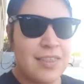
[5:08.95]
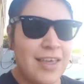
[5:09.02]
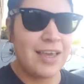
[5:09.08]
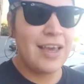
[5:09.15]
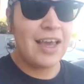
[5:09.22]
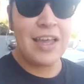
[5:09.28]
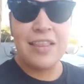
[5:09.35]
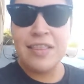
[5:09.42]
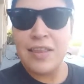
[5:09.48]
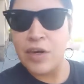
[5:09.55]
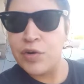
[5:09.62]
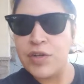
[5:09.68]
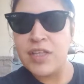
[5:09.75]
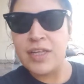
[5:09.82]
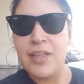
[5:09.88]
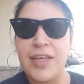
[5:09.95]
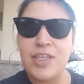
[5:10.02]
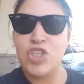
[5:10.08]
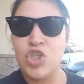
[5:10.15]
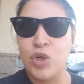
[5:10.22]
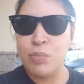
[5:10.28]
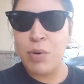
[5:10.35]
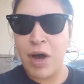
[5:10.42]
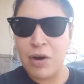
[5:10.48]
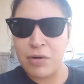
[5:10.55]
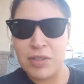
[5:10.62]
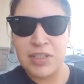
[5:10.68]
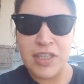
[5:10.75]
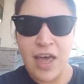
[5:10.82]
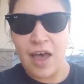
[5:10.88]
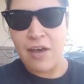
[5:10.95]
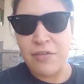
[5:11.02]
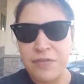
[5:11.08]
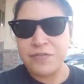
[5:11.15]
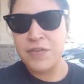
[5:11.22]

They had literally like two bottles left.